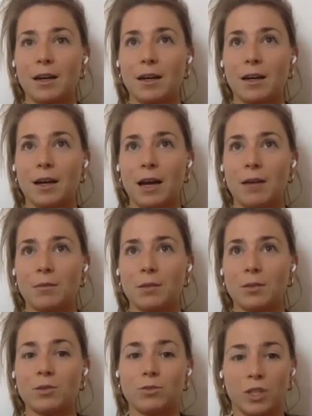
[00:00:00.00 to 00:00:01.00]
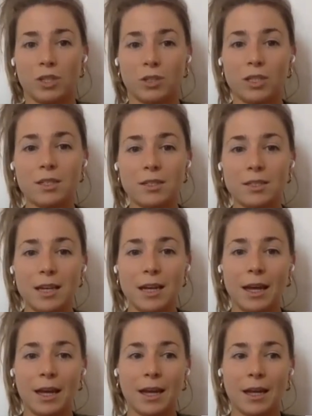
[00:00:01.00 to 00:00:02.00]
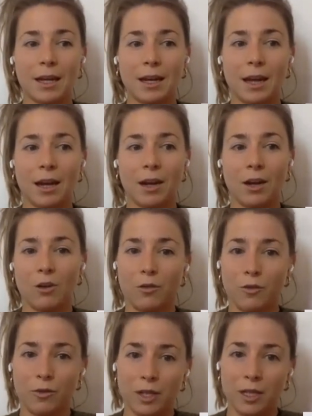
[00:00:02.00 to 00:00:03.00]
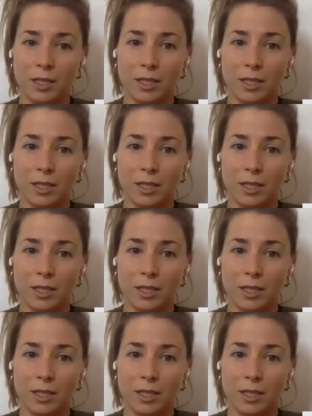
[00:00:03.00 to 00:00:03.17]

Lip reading: I'm a nutritionist, and I love eating